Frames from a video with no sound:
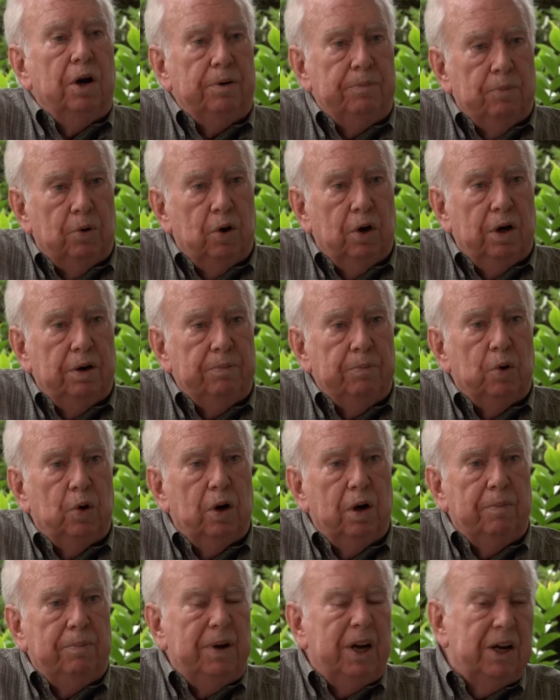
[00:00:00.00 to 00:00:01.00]
and more and
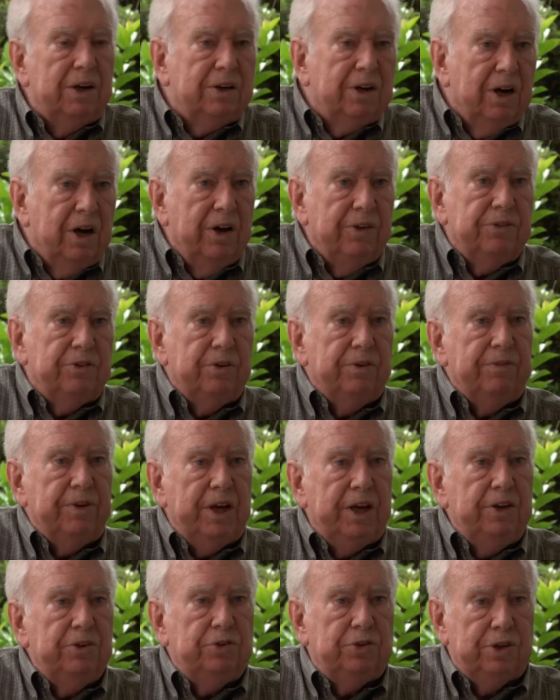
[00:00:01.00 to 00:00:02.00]
more about
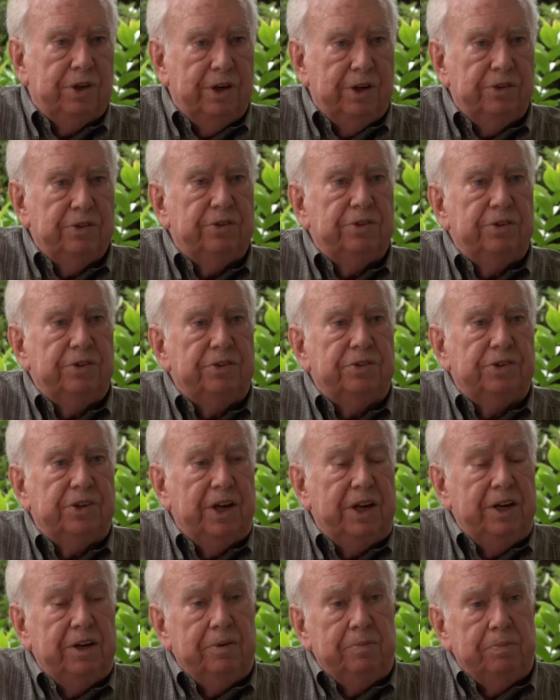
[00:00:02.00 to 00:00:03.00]
conservation and
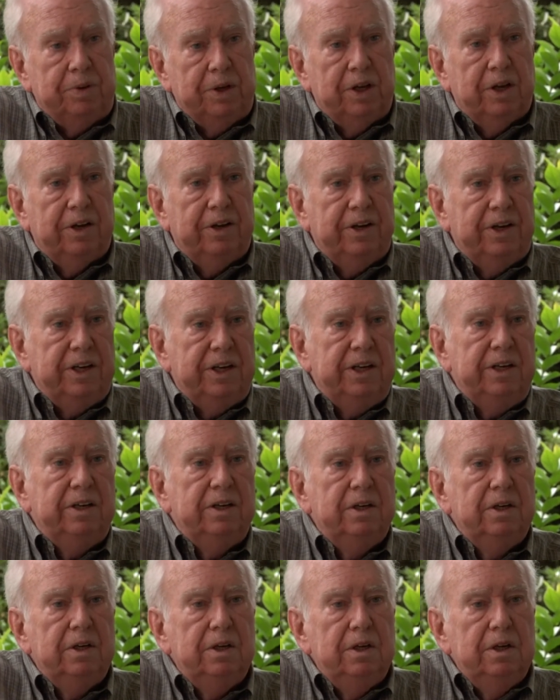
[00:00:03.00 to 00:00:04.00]
sustainability.
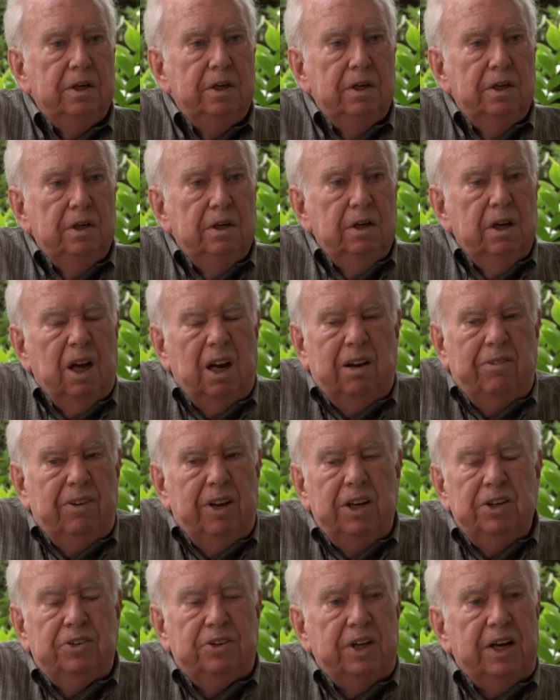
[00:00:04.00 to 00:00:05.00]
And
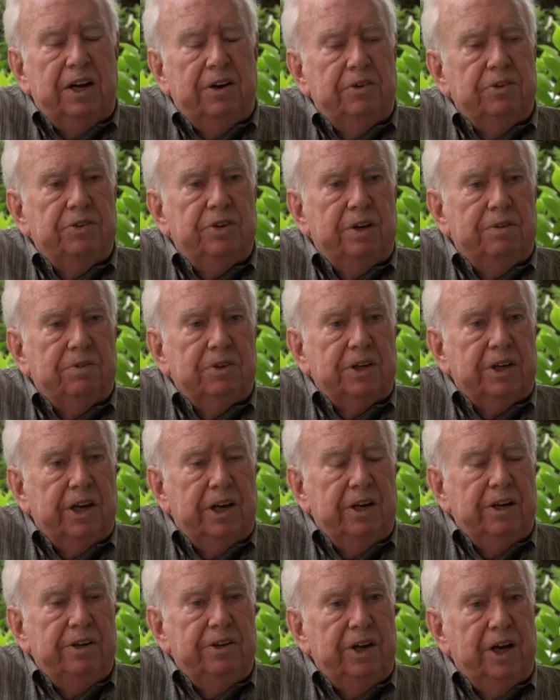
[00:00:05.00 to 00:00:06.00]
eventually I was able to get
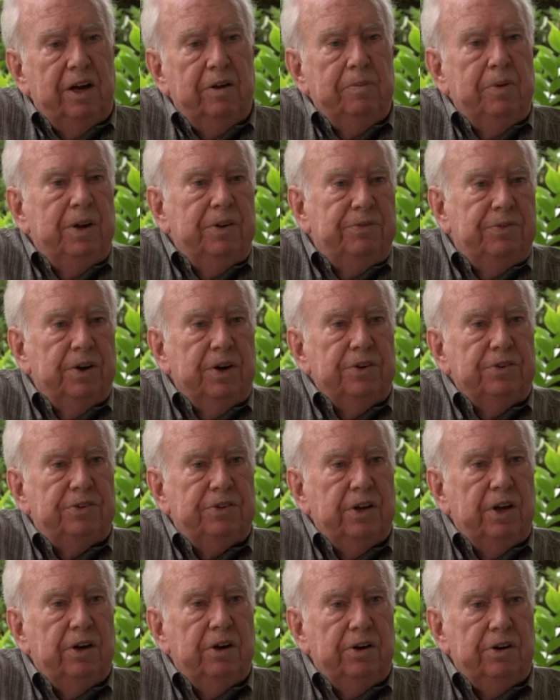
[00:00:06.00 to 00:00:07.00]
endowment for a
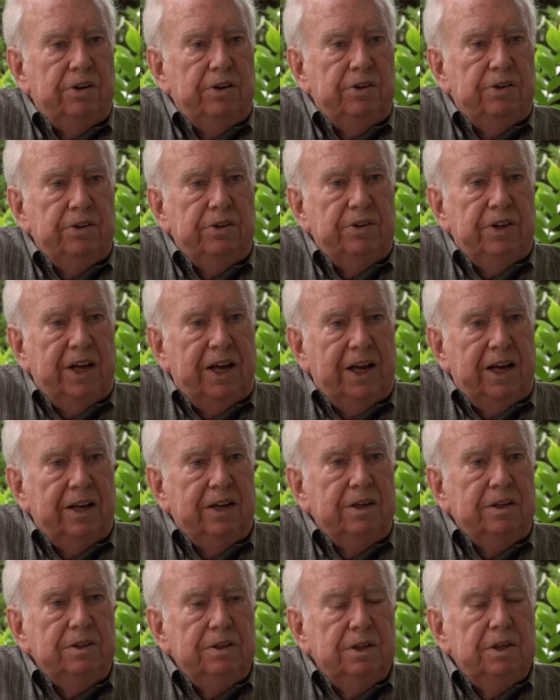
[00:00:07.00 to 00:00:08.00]
center to do that.
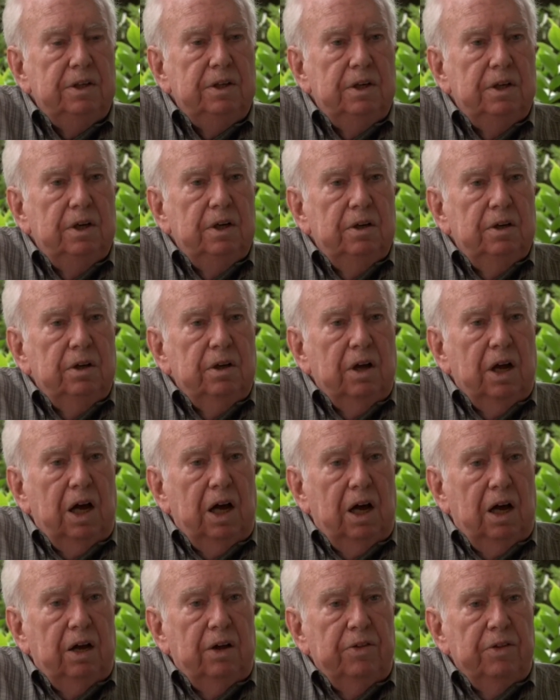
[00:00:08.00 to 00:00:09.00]

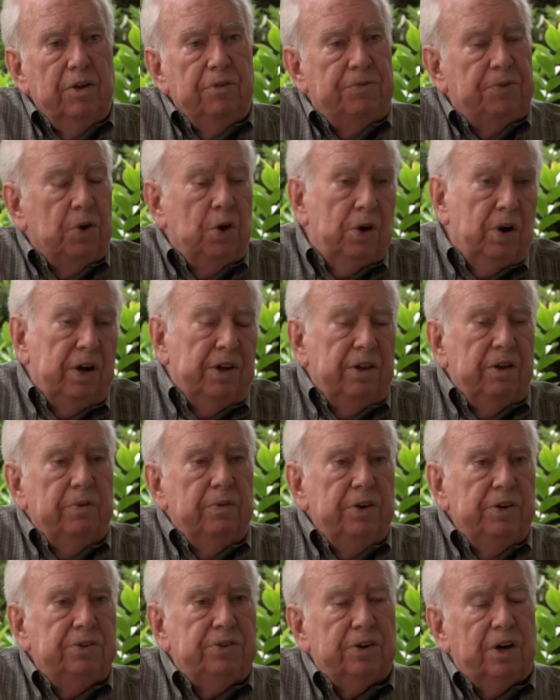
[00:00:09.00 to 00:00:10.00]
The flora that
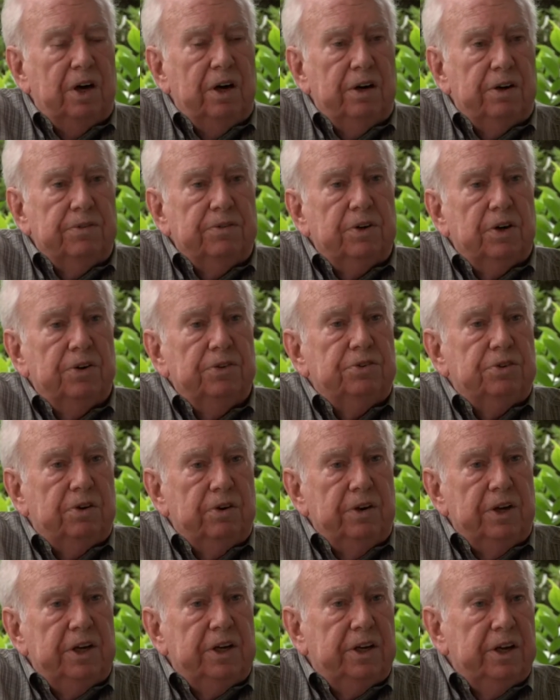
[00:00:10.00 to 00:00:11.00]
we started of Costa
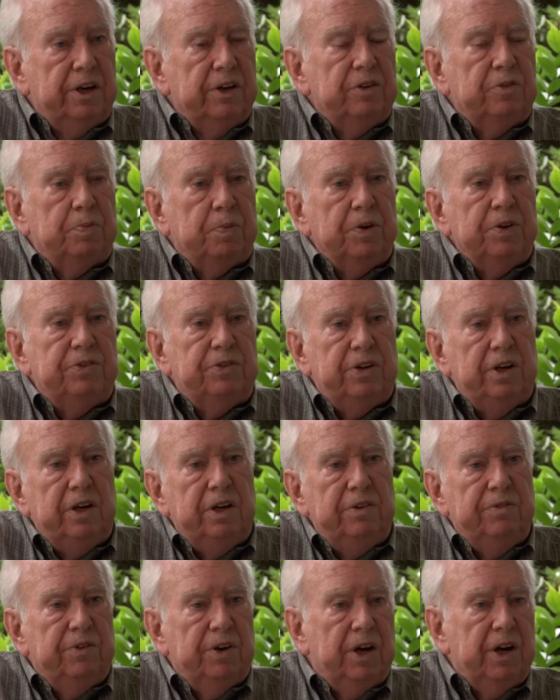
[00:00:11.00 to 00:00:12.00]
Rica is
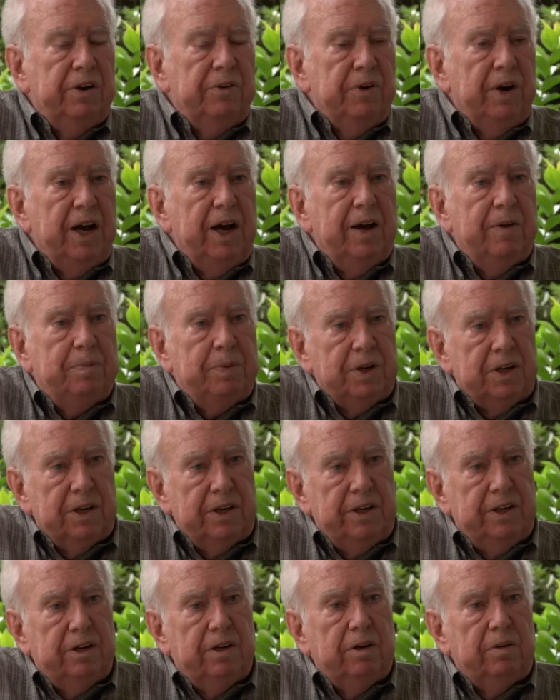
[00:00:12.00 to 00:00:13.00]
proceeding very
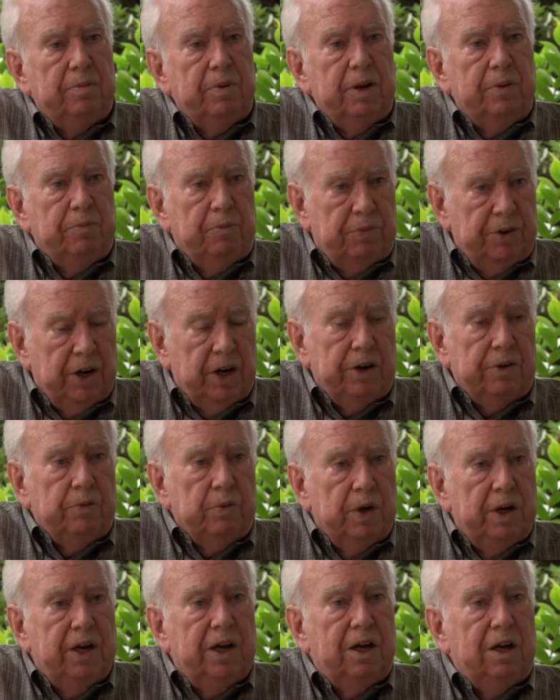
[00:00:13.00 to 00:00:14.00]
rapidly and very
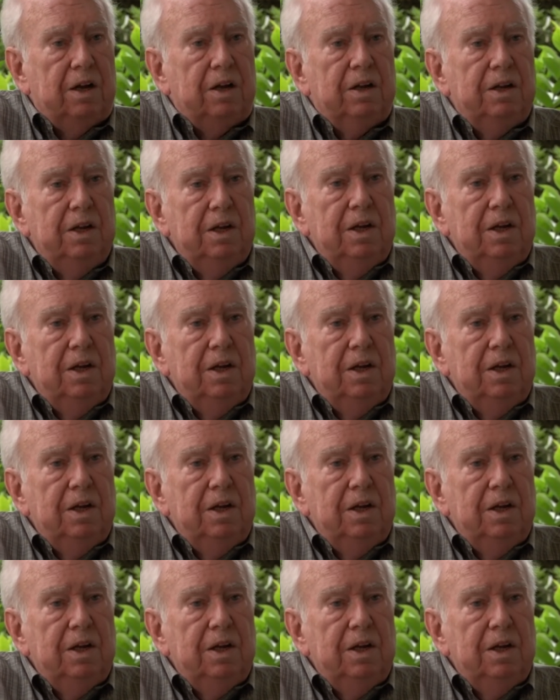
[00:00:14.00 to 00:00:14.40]
well.